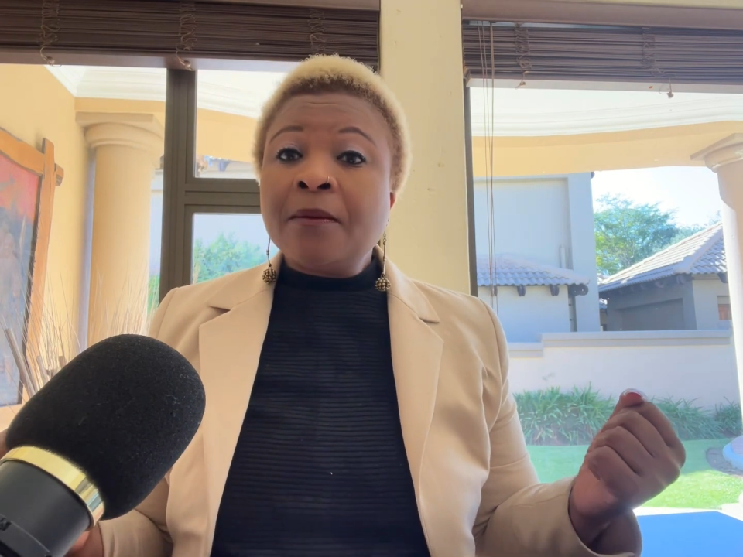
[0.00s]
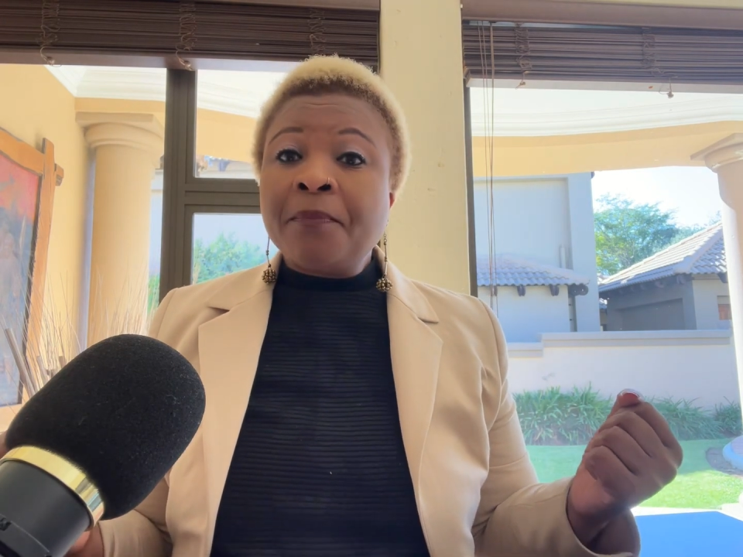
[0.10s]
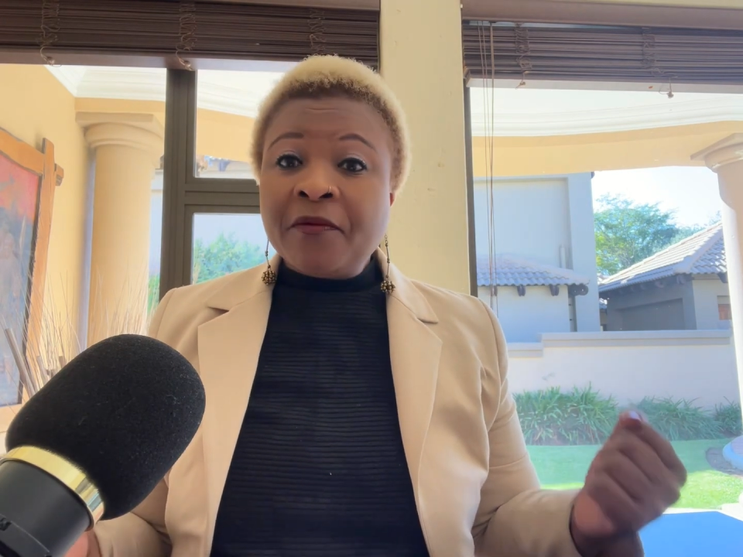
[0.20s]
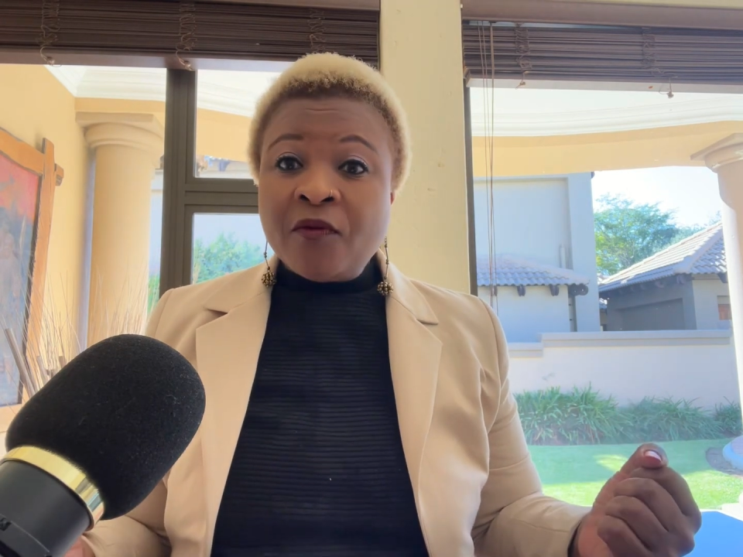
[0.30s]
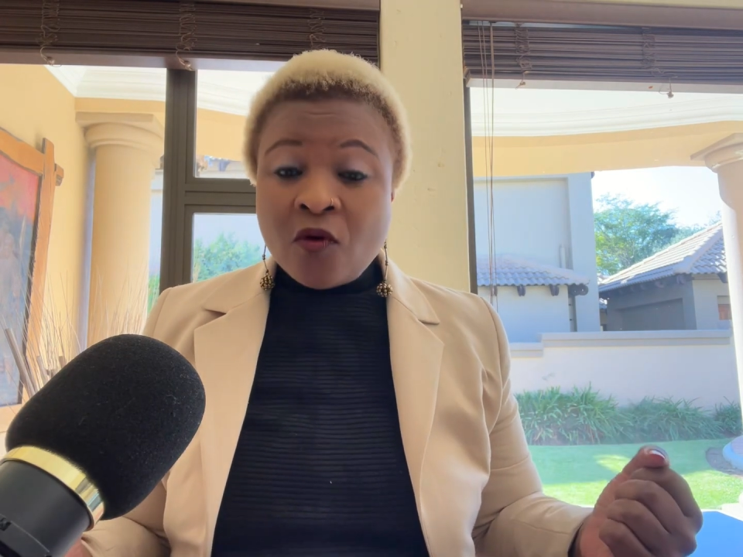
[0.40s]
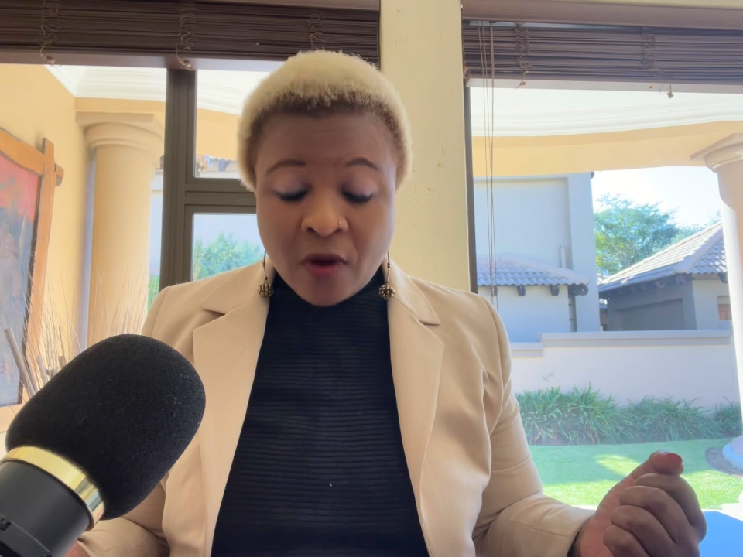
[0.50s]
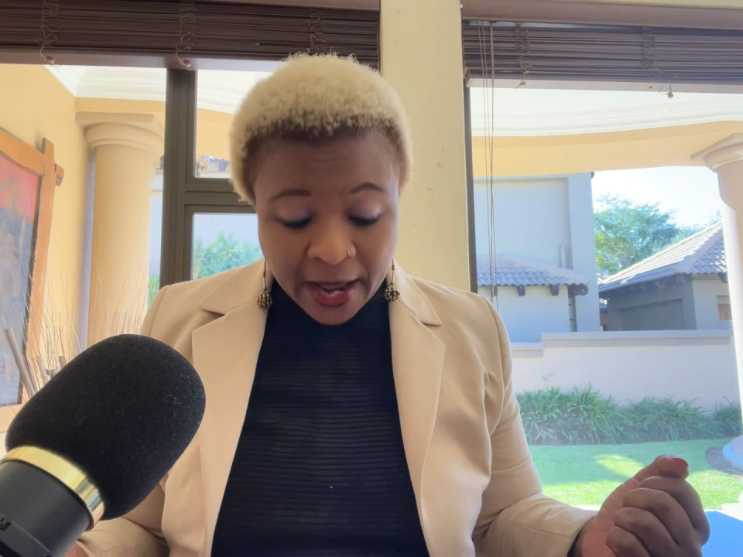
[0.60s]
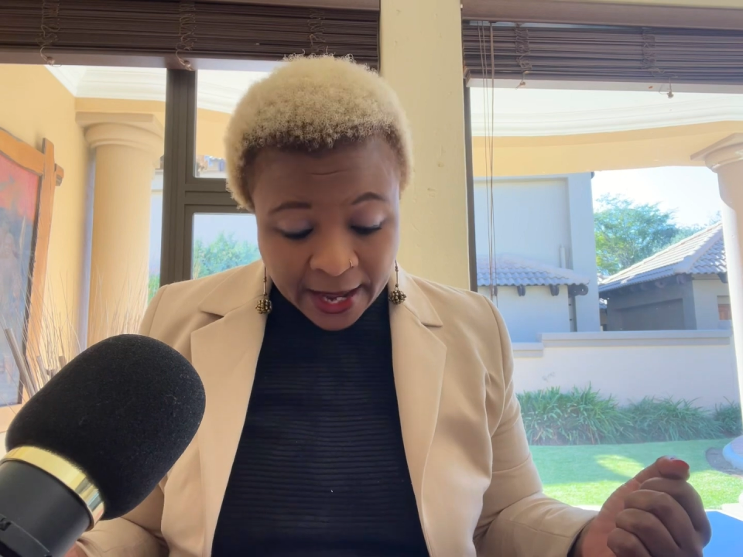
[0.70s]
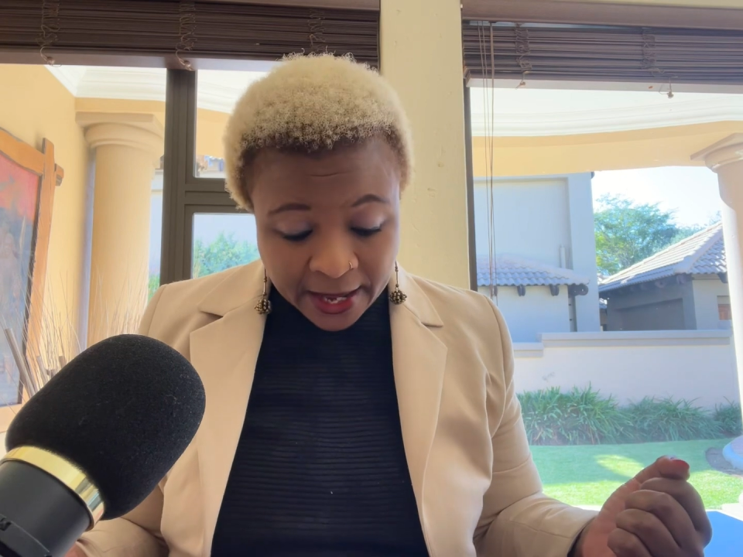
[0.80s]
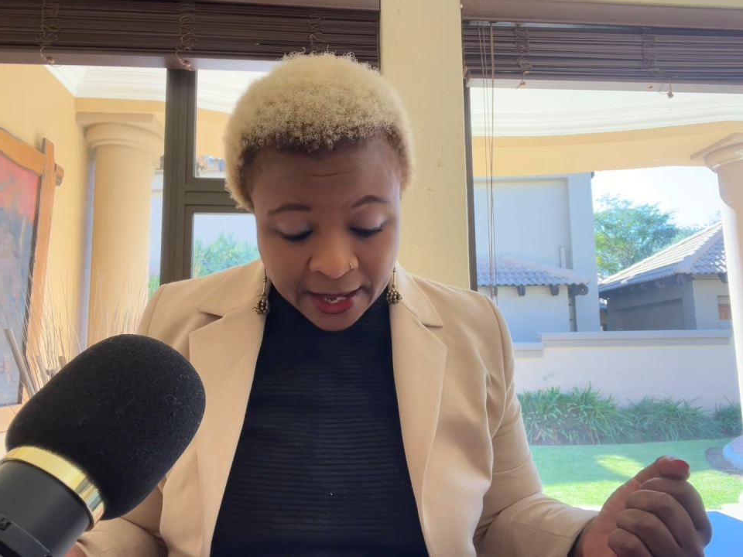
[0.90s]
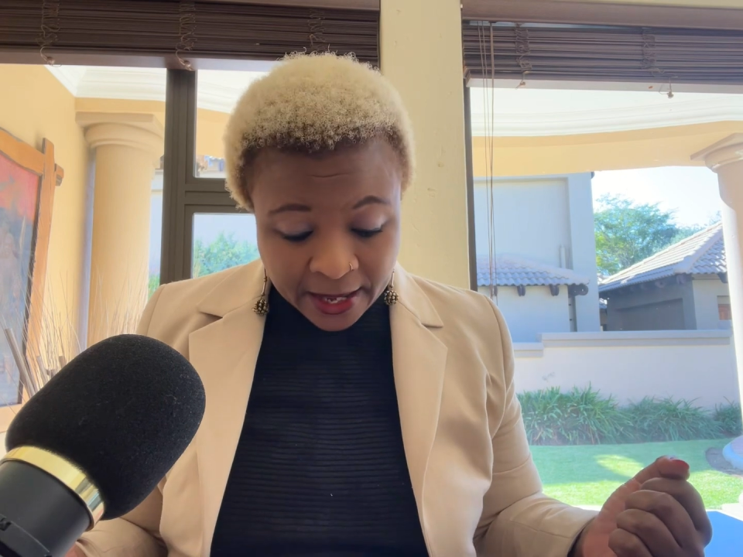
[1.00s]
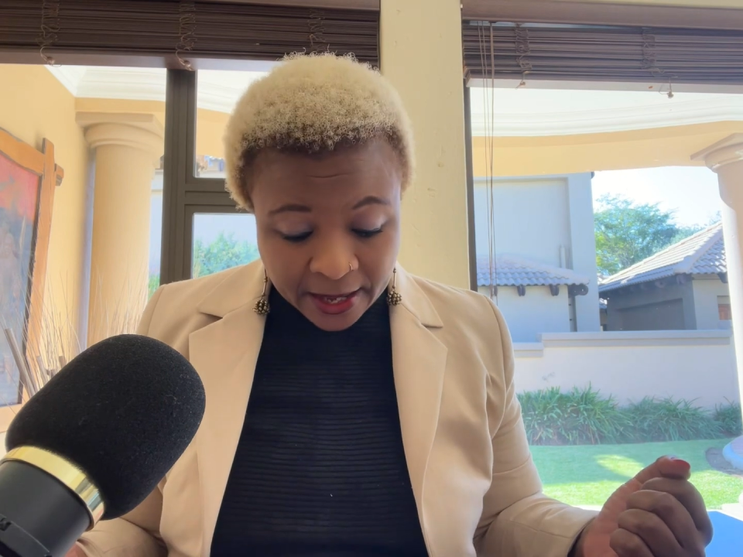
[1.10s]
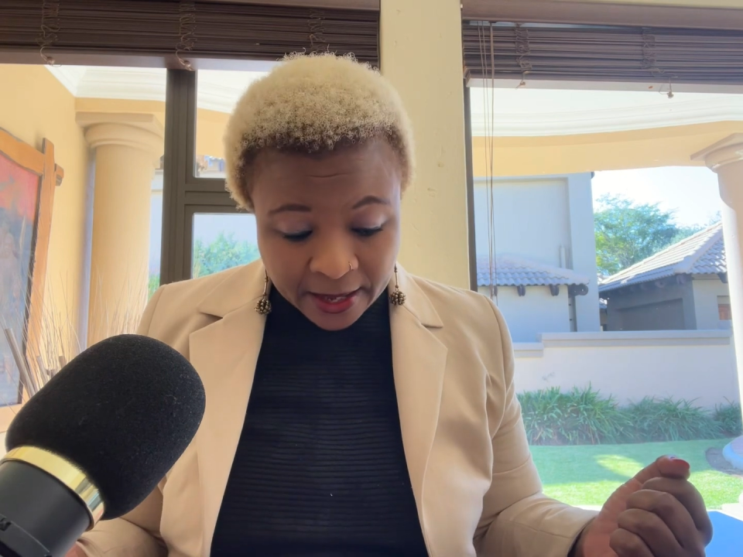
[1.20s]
Before I